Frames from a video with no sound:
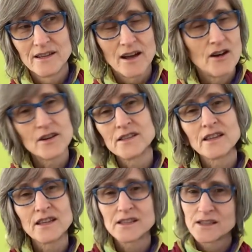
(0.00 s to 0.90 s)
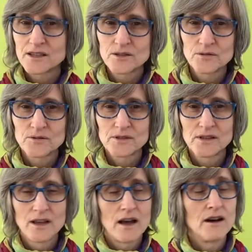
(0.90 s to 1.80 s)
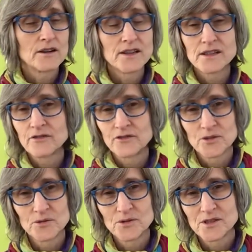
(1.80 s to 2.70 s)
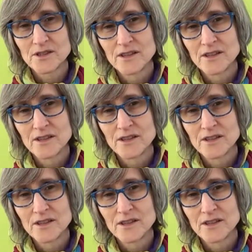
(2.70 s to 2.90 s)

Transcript: all kinds of things in the news, all kinds of foods,